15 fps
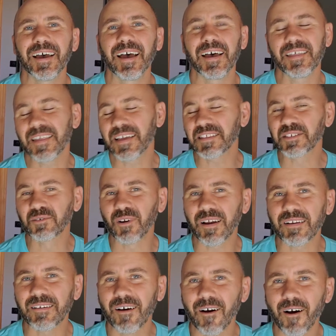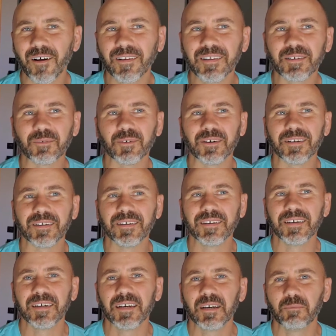That's great in Hollywood,
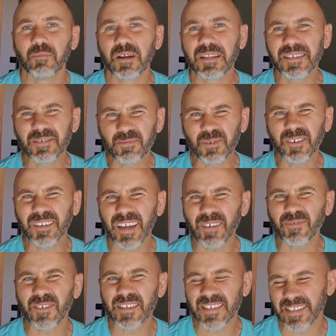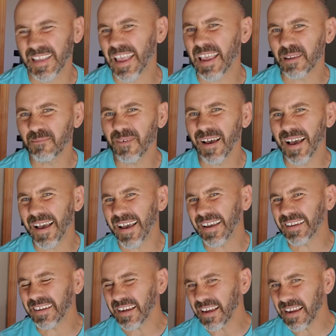but is real life the same? I
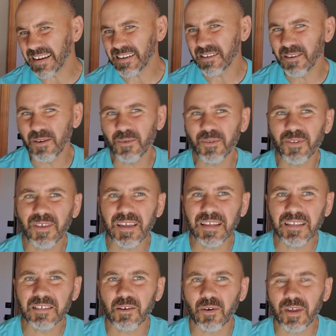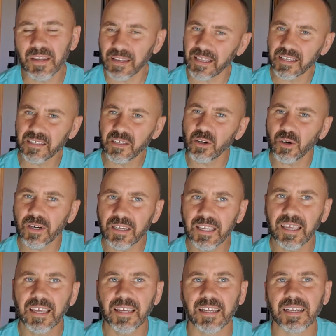kind of don't think so, unless you're a
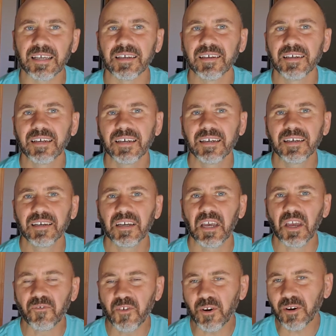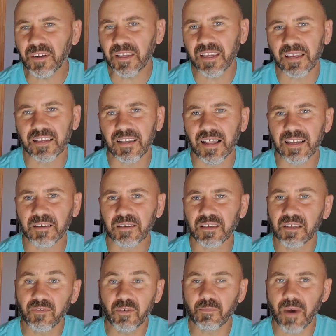kid. If you're a kid, like
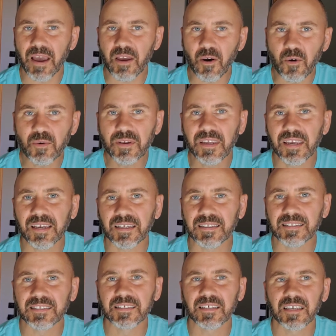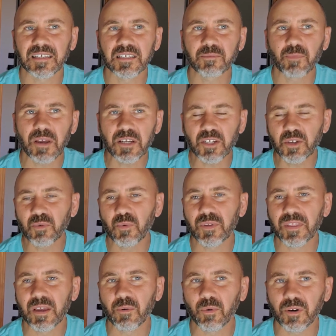even my own kids, especially when
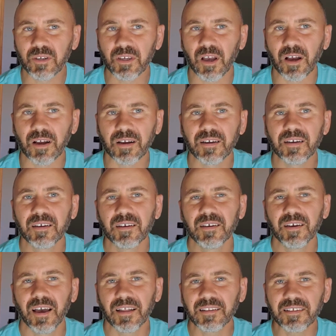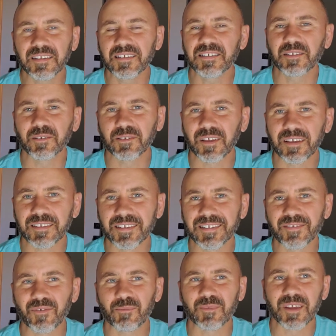they were young, Aaliyah still does
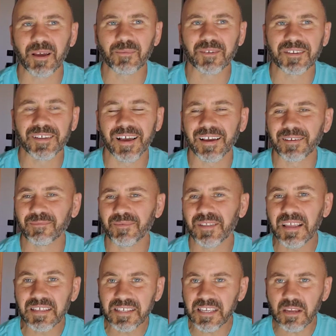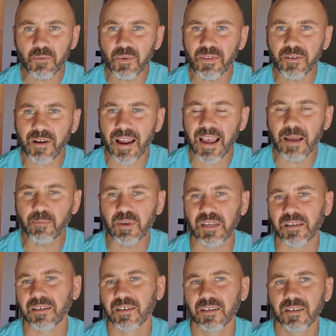this from time to time, they sing when they're
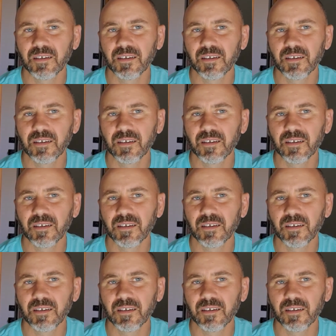happy.